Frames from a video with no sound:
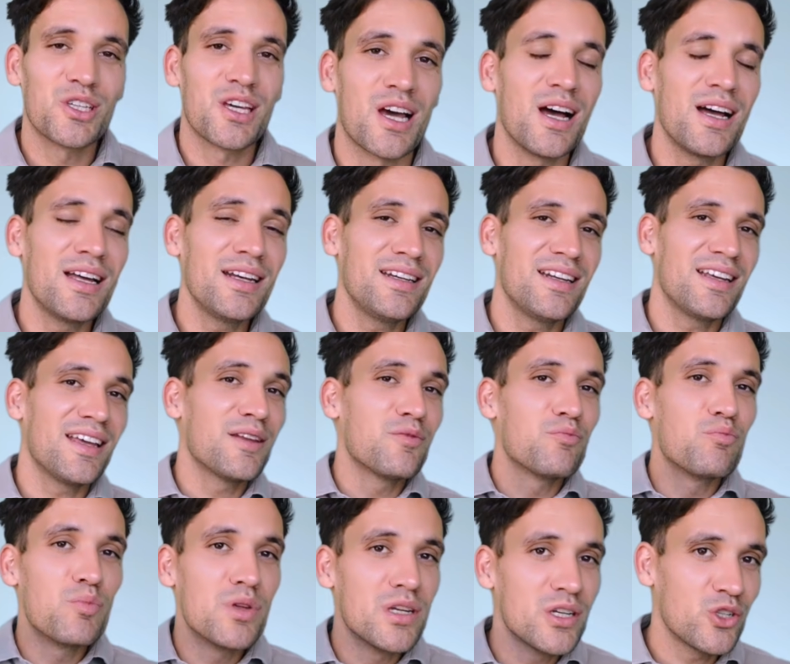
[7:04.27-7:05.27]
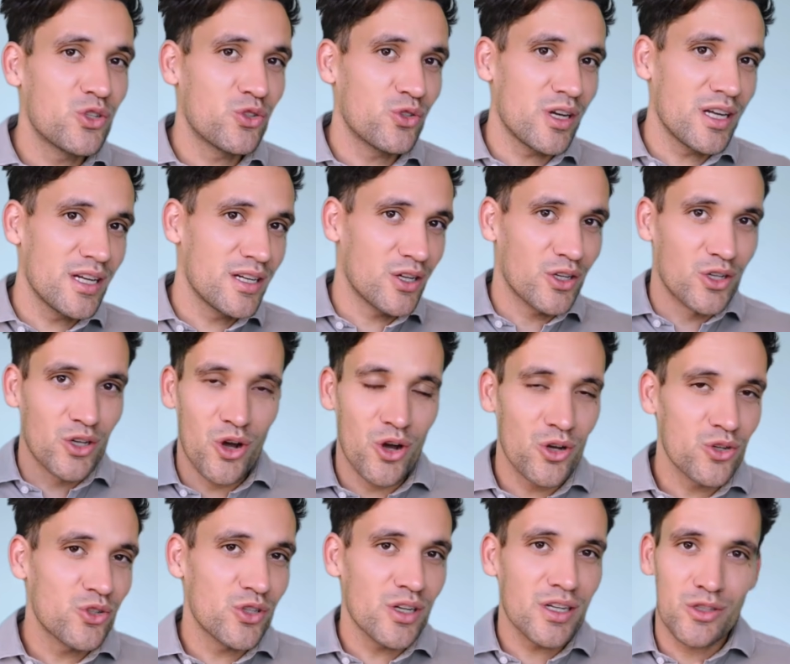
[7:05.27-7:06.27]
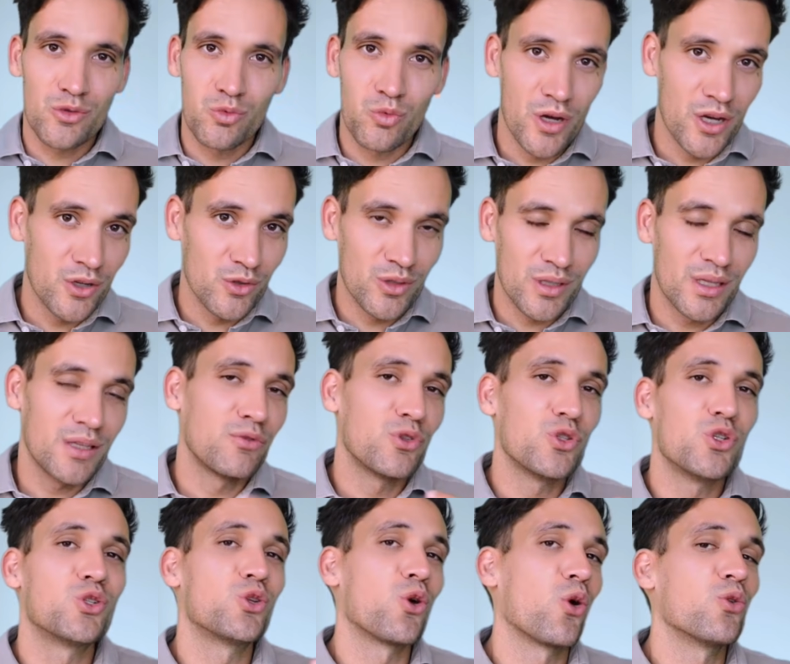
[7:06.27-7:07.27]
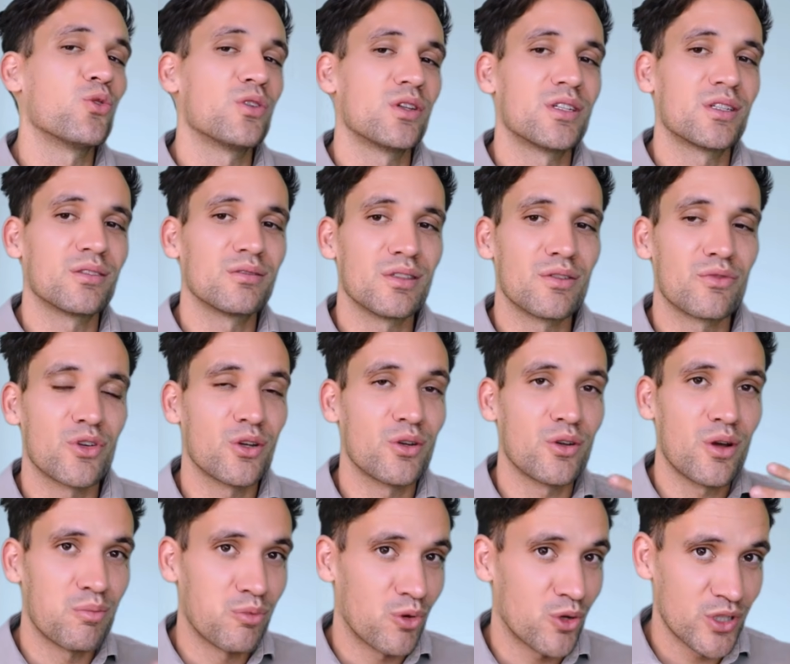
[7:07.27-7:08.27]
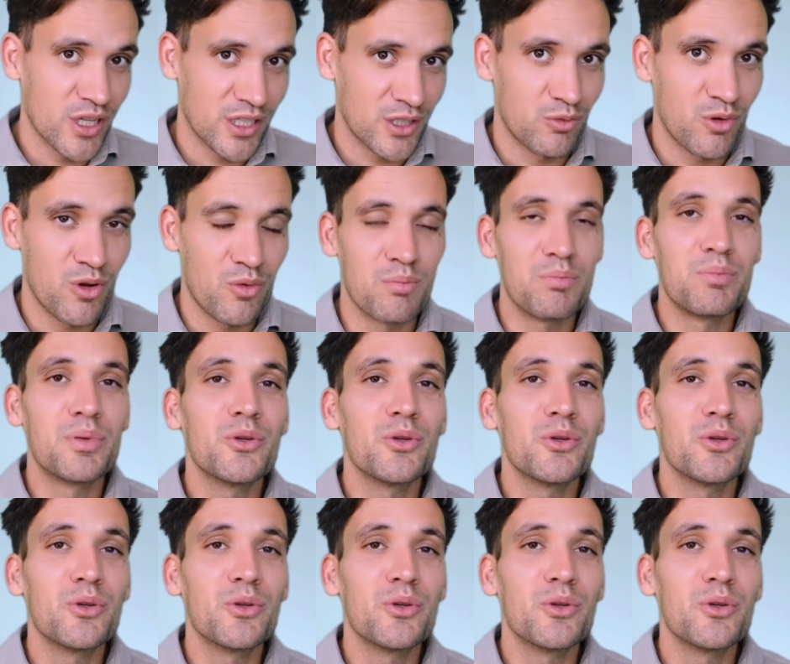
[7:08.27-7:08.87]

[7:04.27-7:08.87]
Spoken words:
can't administrate a contract well if you don't deliver a project well.